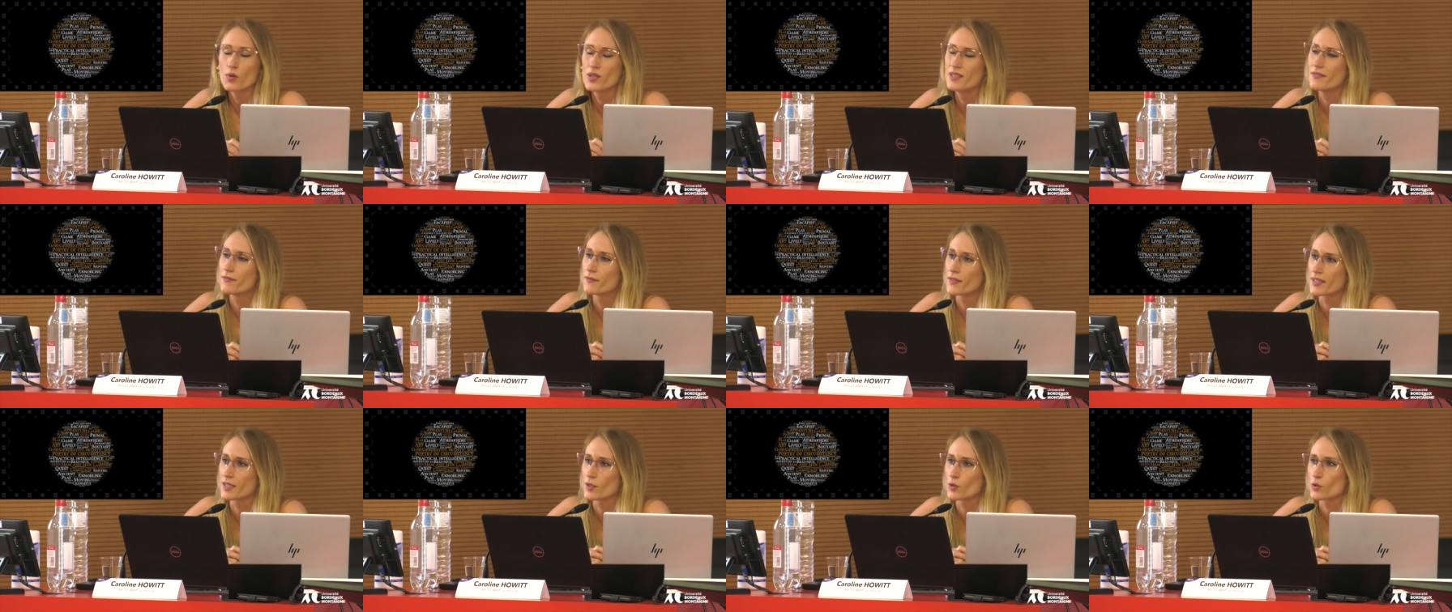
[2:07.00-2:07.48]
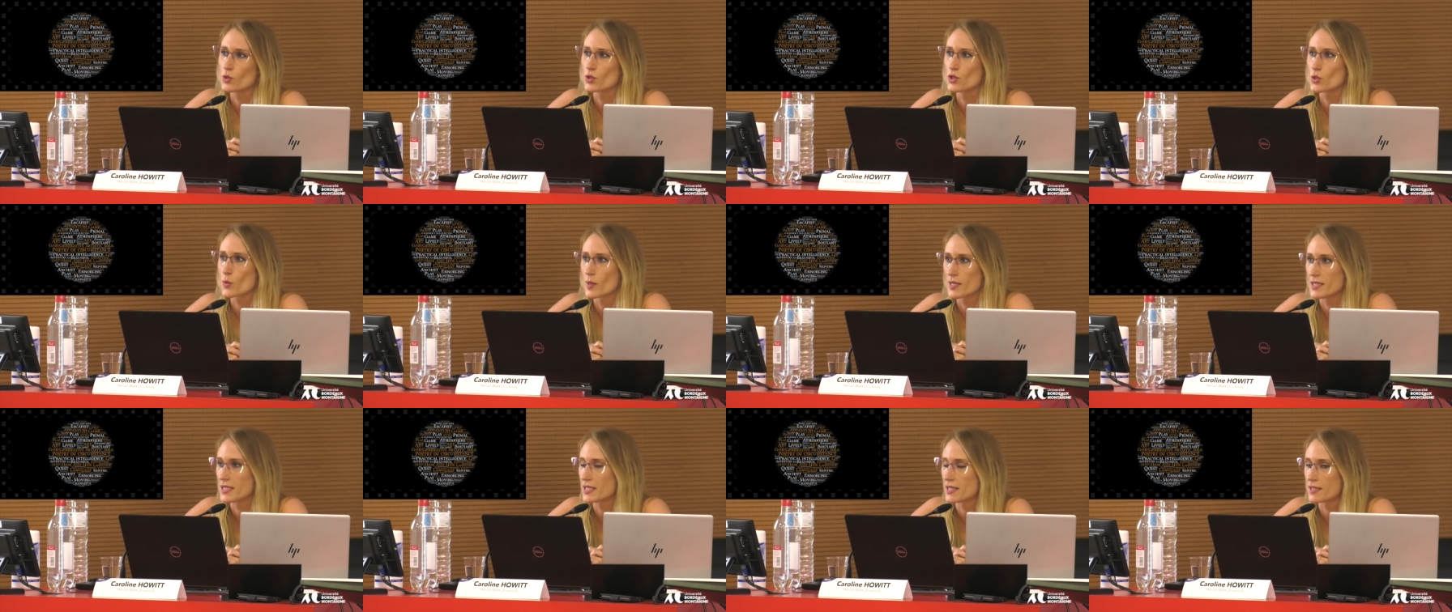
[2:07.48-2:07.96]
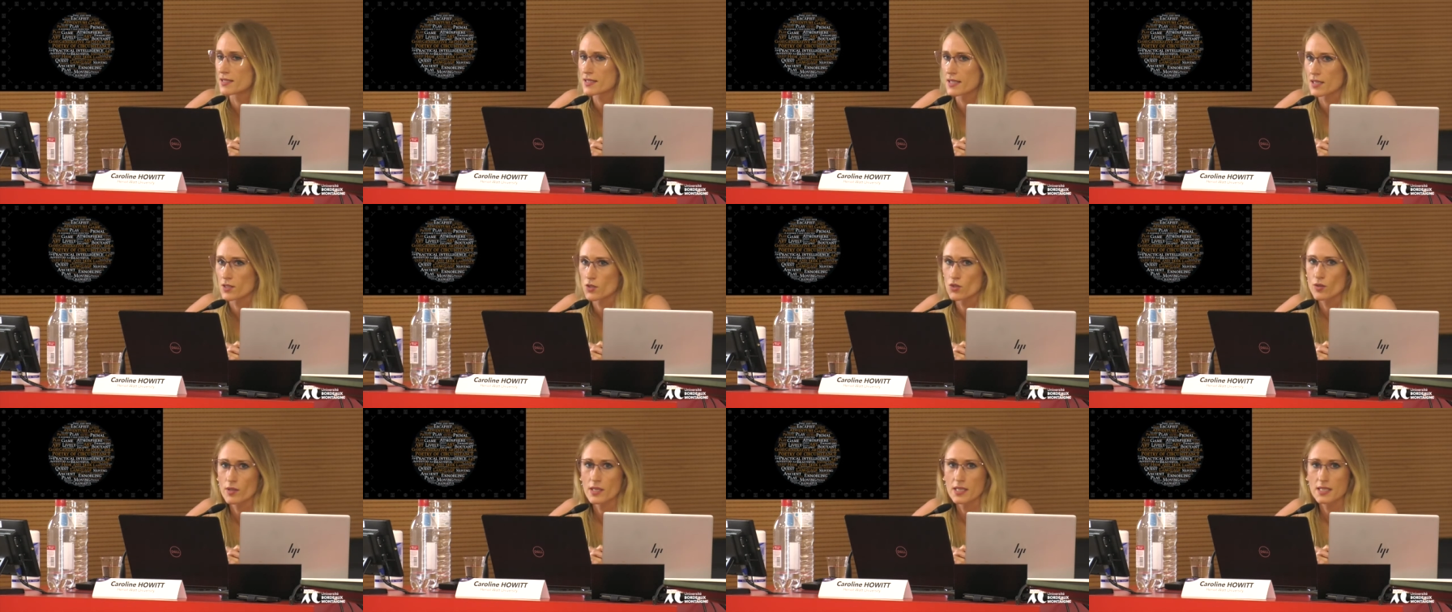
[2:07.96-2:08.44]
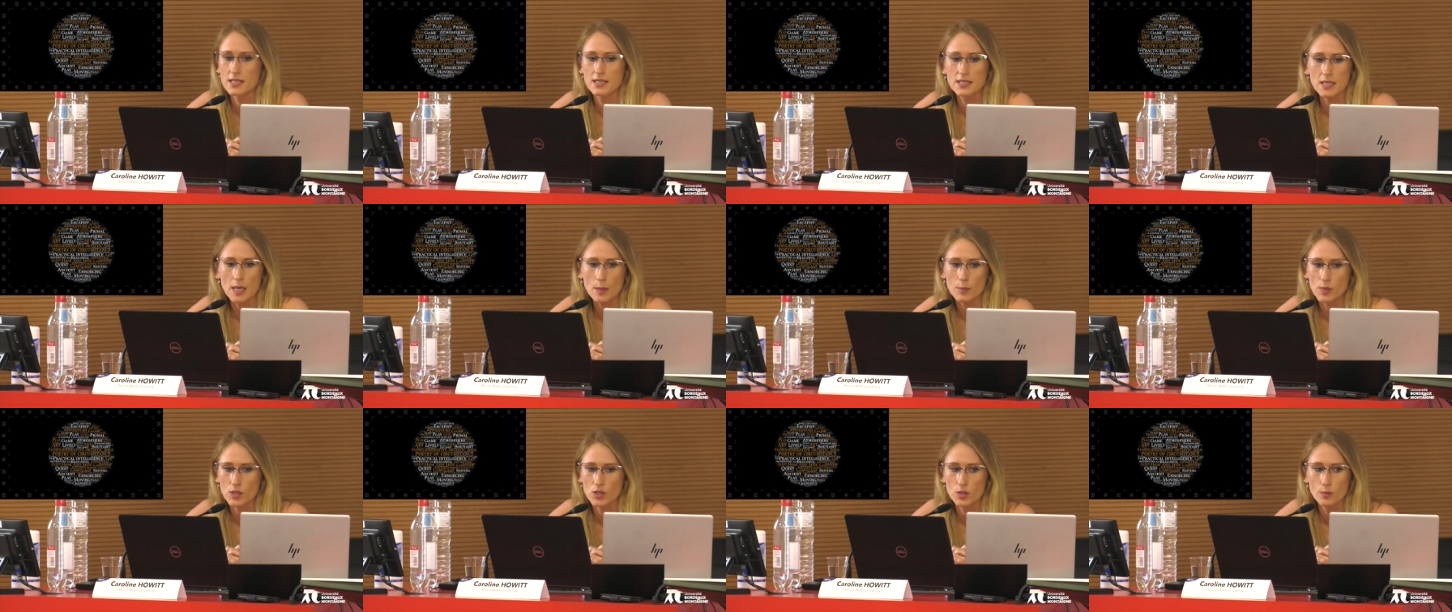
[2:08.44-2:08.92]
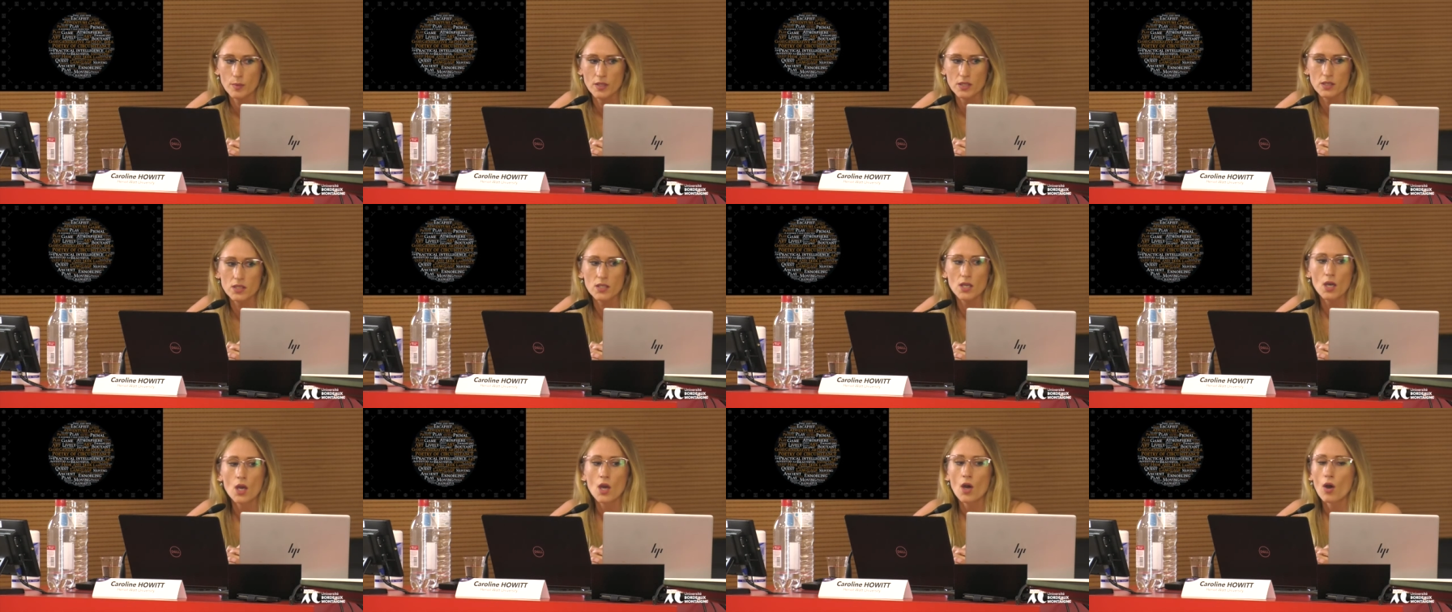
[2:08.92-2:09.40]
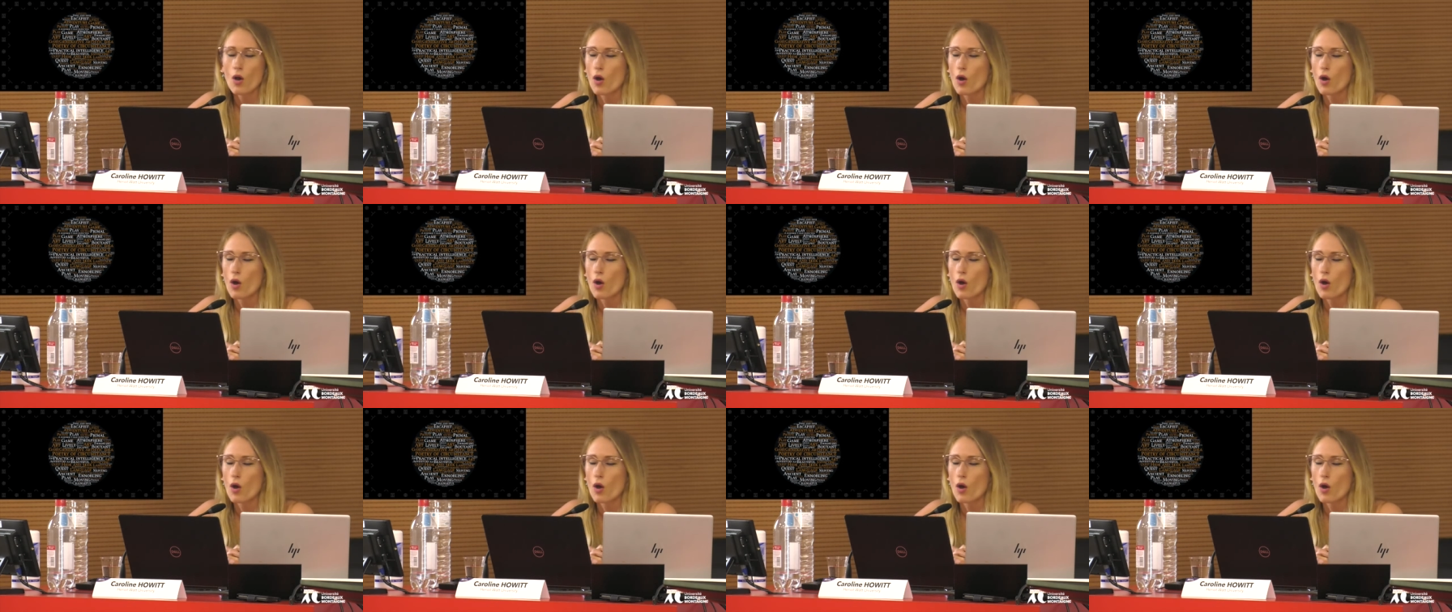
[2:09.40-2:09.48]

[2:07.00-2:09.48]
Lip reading: prefigured the 20th century establishment